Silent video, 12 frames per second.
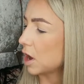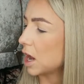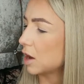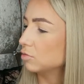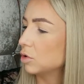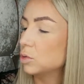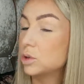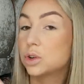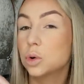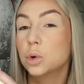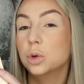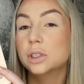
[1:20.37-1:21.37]
rose
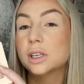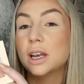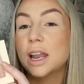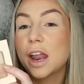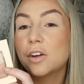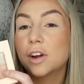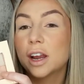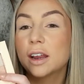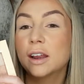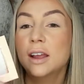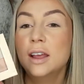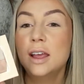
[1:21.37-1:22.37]
gold
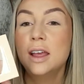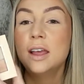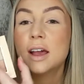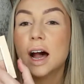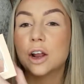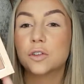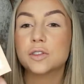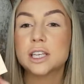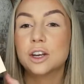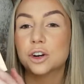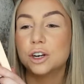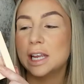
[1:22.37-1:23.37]
lettering and
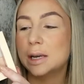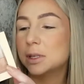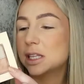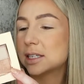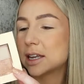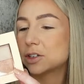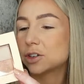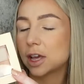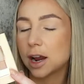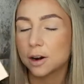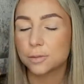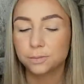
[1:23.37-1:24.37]
obviously her name in the centre
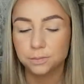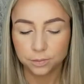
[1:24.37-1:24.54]
there.